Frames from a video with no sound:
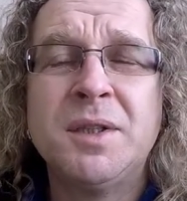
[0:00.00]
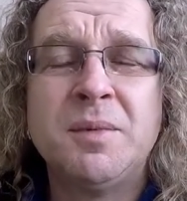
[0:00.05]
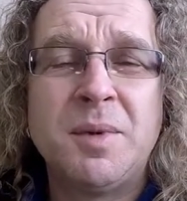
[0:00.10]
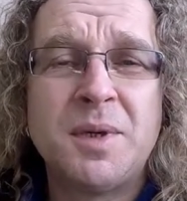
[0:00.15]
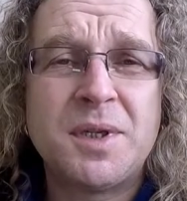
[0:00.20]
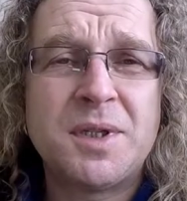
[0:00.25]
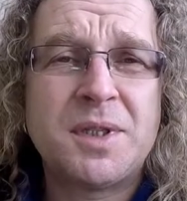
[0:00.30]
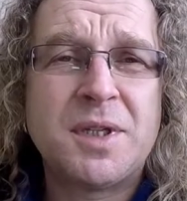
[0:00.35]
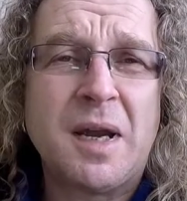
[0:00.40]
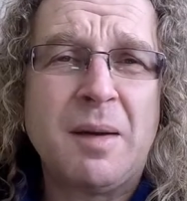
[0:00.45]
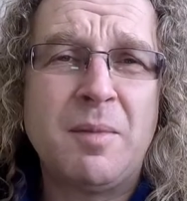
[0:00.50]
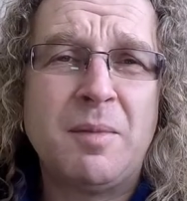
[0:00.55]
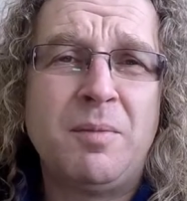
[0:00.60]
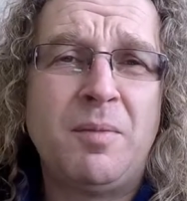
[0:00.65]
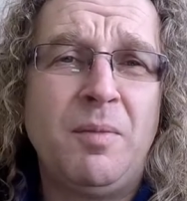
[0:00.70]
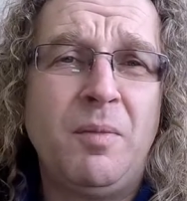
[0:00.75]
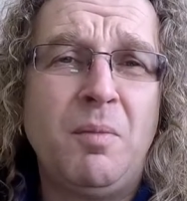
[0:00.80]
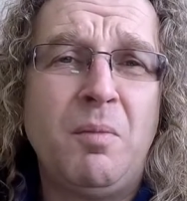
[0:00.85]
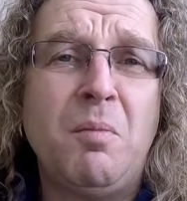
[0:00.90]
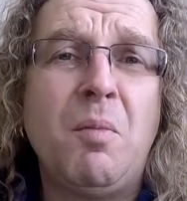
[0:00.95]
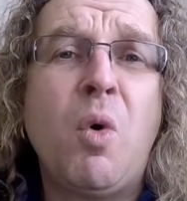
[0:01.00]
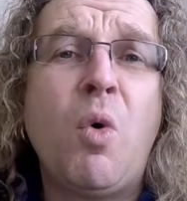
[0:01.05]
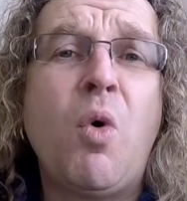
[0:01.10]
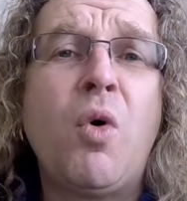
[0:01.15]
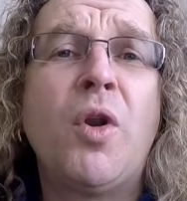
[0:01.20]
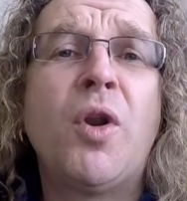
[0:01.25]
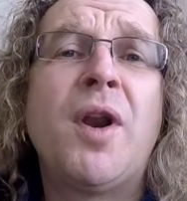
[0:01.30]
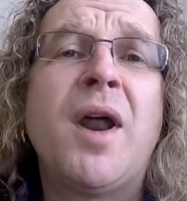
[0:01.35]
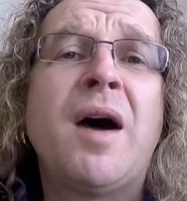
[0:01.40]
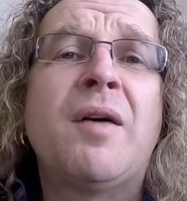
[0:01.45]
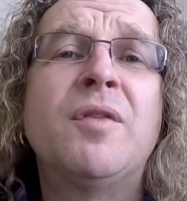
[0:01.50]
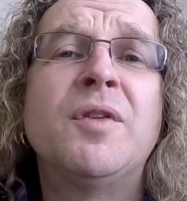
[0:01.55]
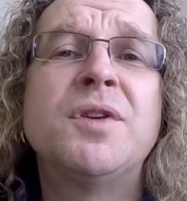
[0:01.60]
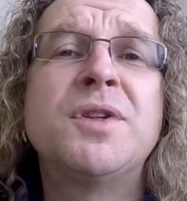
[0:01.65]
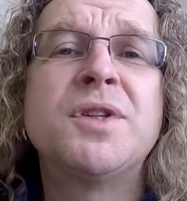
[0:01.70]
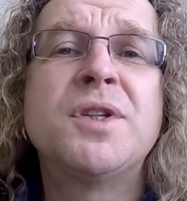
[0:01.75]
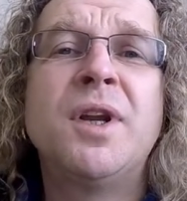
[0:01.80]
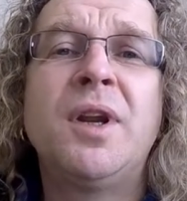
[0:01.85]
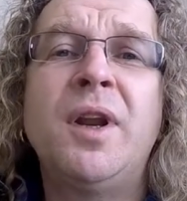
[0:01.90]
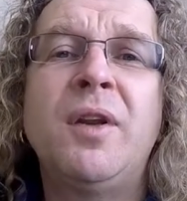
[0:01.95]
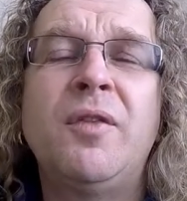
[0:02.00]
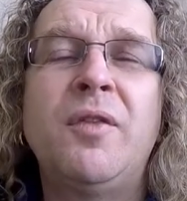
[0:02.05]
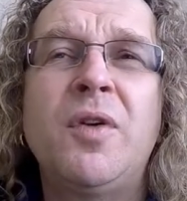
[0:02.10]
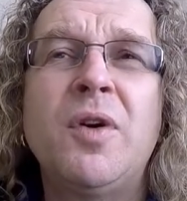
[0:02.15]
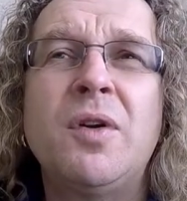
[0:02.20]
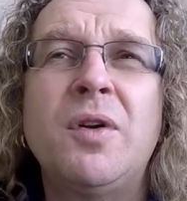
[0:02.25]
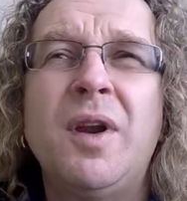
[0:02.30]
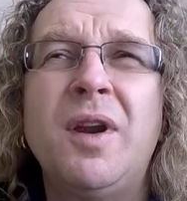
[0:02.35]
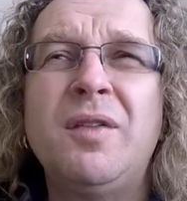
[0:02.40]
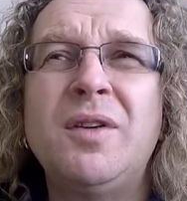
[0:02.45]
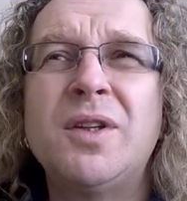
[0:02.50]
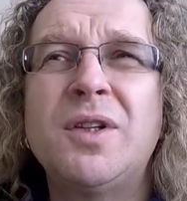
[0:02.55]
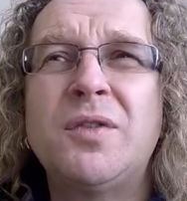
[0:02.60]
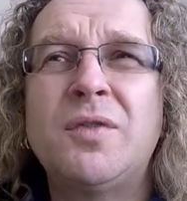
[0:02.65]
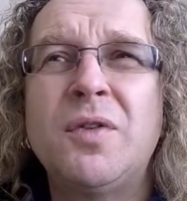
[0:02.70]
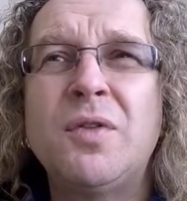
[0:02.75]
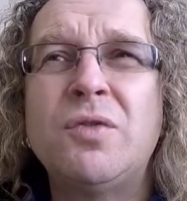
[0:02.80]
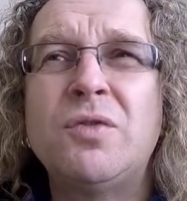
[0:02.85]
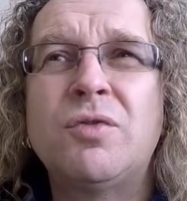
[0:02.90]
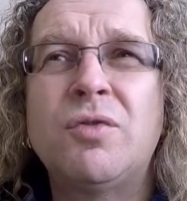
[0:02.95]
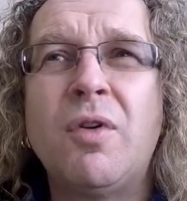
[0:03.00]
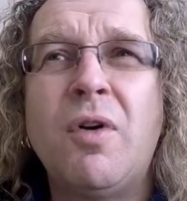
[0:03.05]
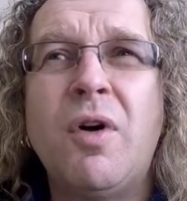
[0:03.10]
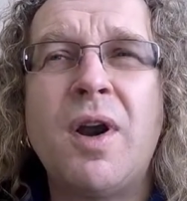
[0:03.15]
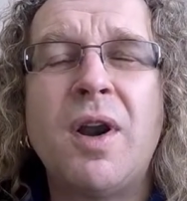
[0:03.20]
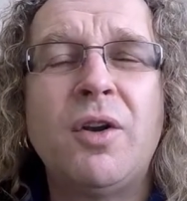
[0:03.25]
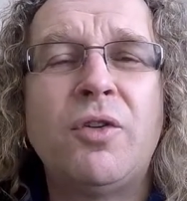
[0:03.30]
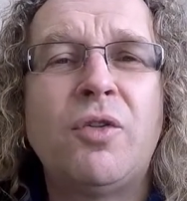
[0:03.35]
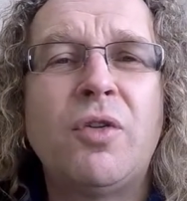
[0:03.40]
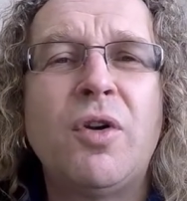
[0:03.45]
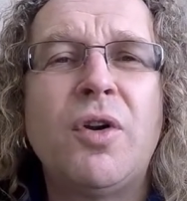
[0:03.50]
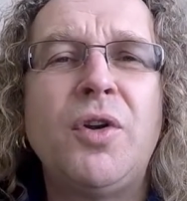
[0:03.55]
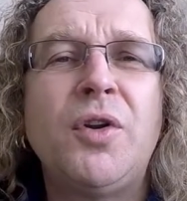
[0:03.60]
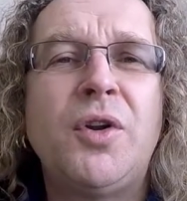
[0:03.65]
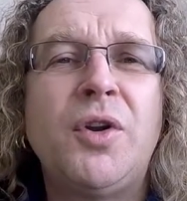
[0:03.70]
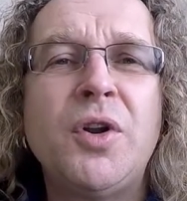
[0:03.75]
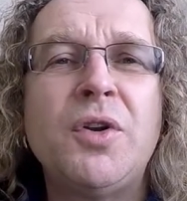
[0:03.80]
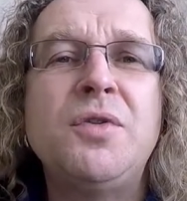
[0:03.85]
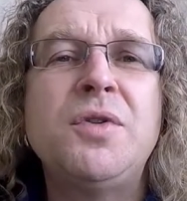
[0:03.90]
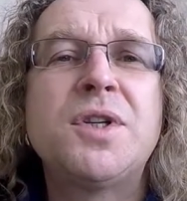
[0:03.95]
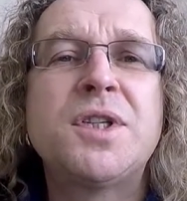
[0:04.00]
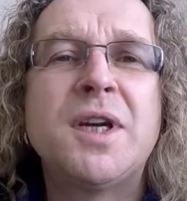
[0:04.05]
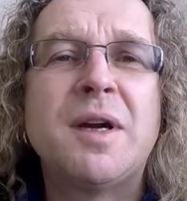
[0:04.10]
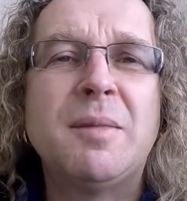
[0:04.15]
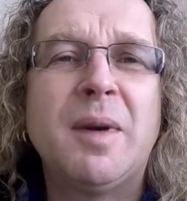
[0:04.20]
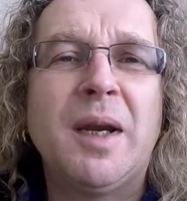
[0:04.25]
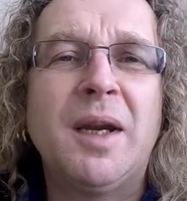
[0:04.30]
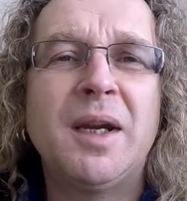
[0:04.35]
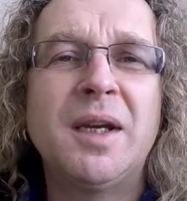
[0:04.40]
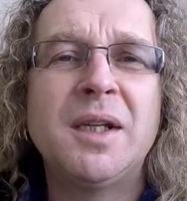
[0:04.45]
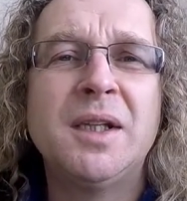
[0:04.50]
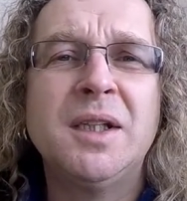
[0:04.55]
but some more than others, and it just feels right to try and do something